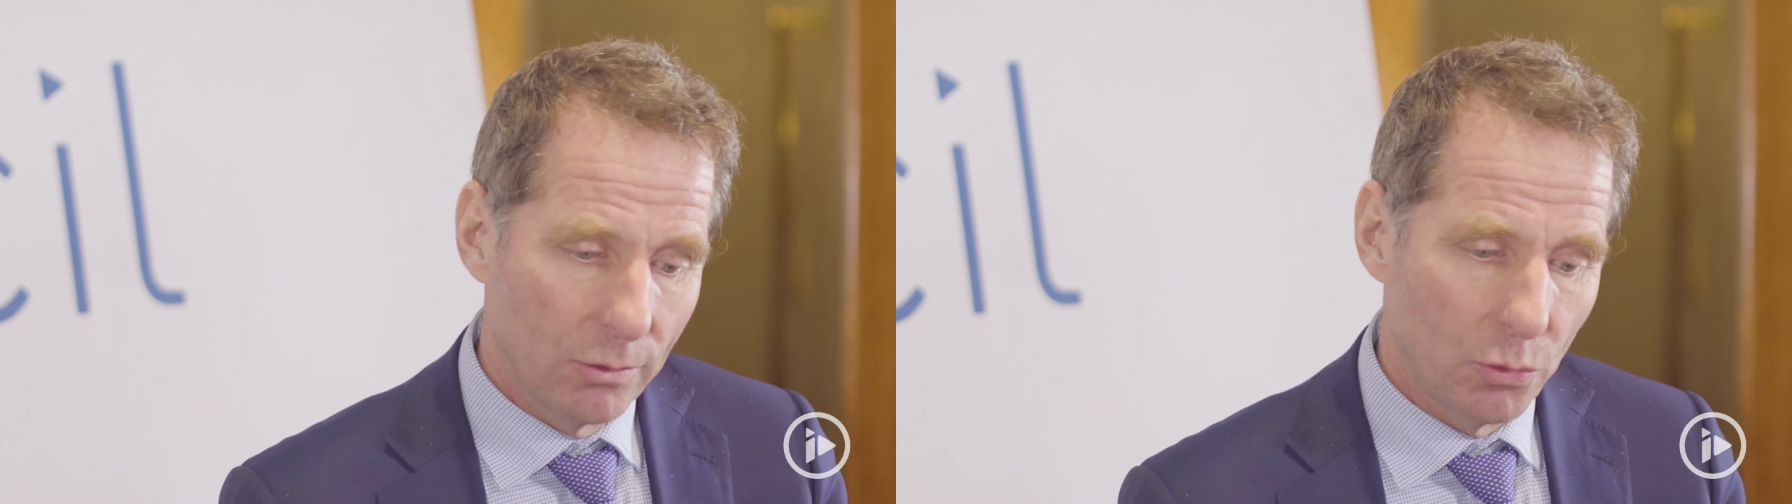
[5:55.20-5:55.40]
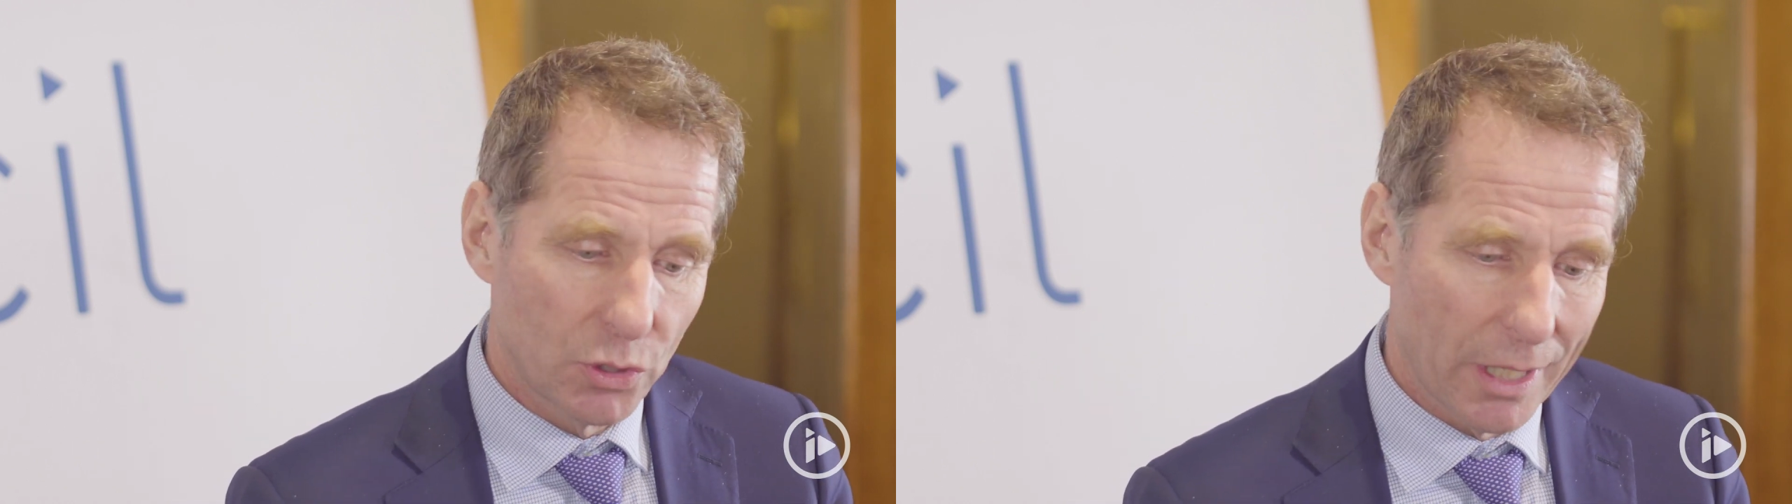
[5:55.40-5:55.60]

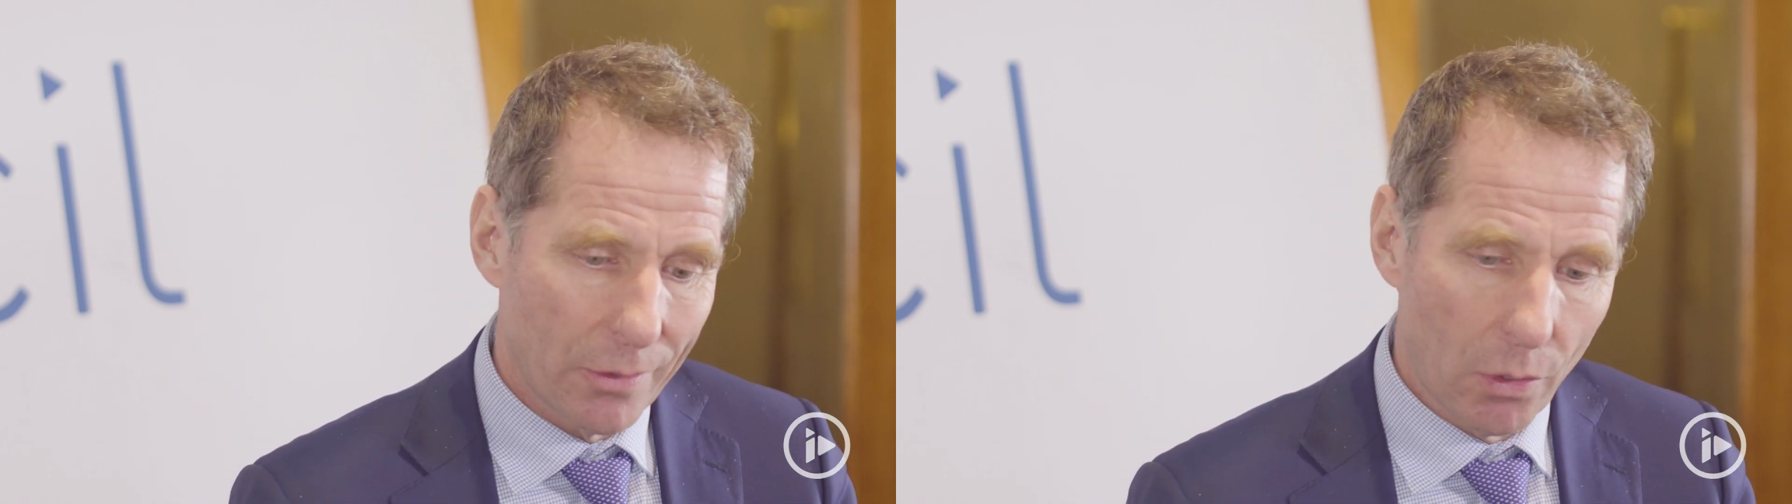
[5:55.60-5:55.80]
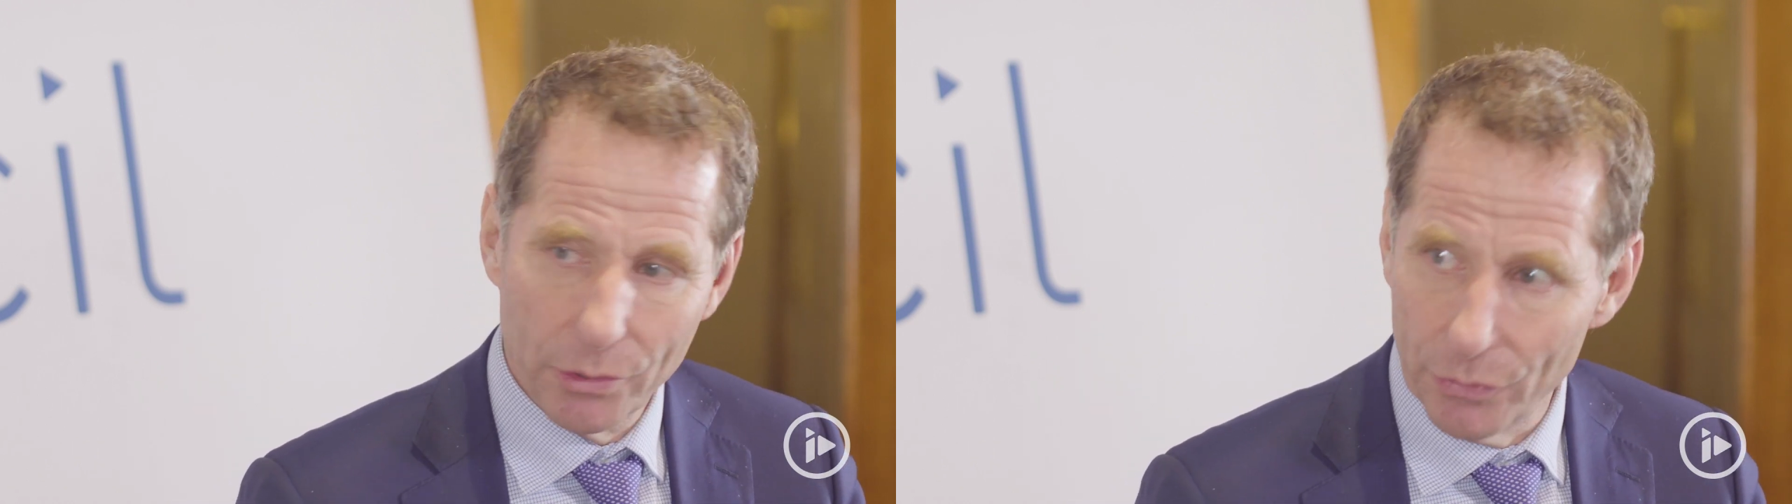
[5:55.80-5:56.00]
to
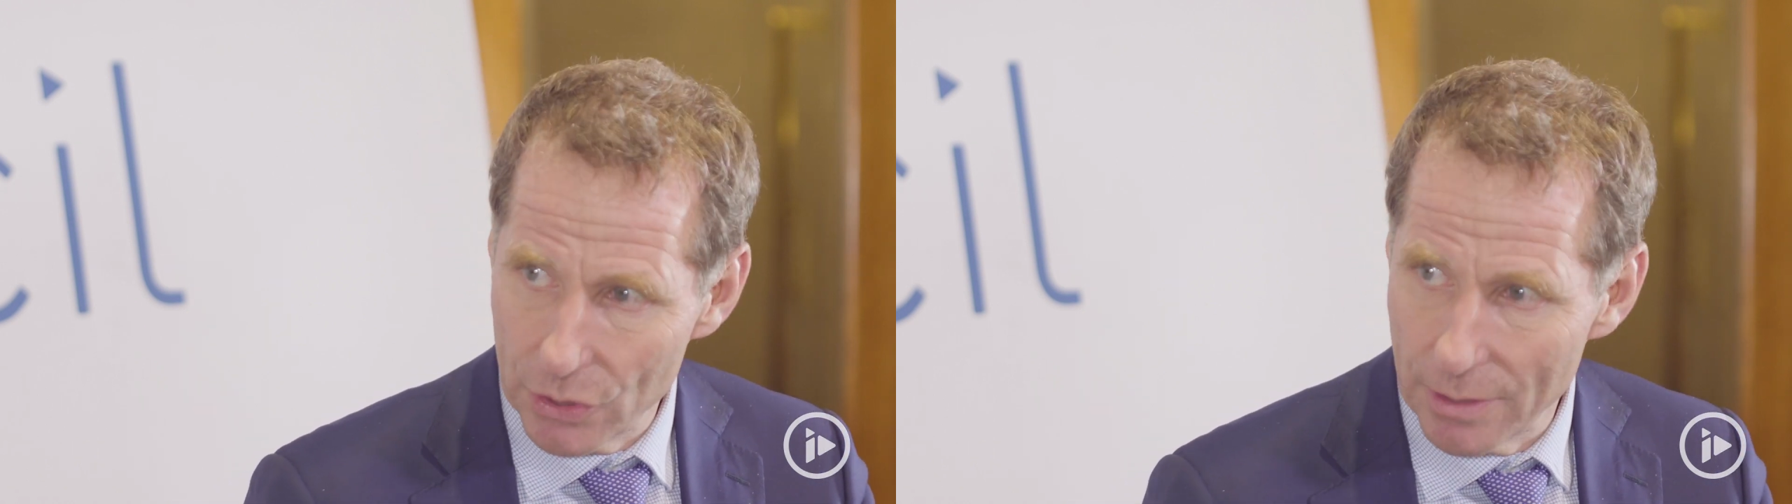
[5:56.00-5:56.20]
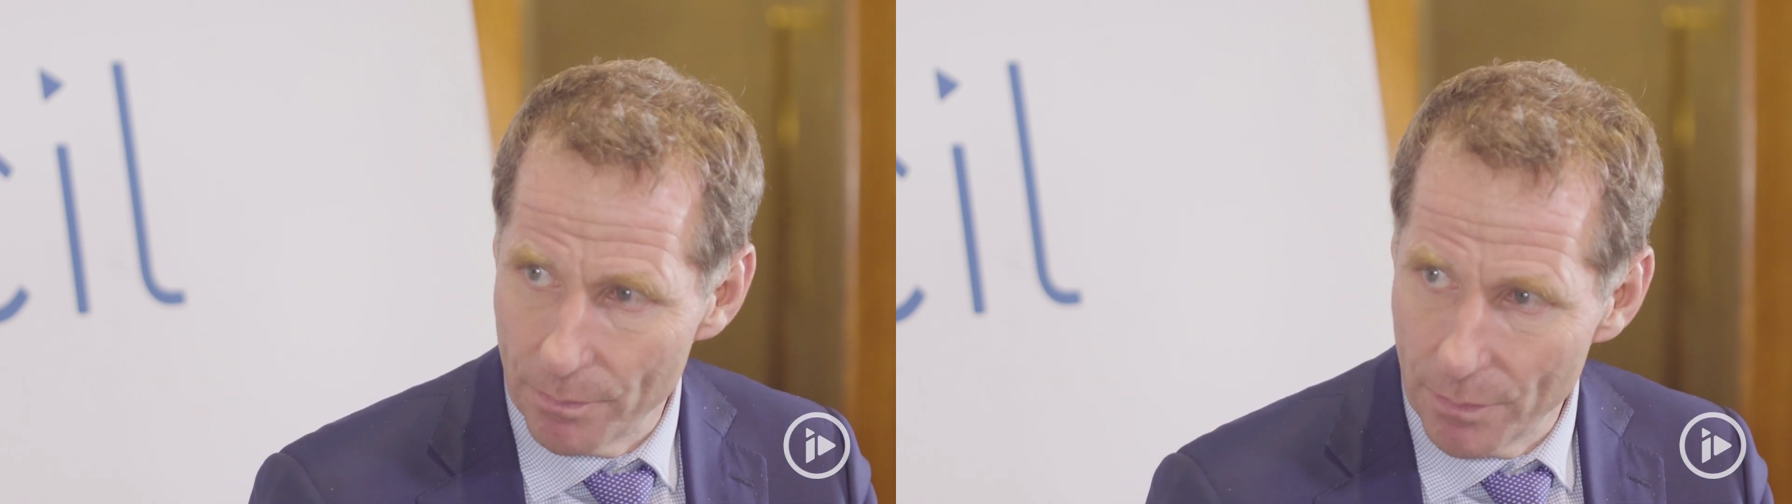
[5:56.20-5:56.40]
shareholders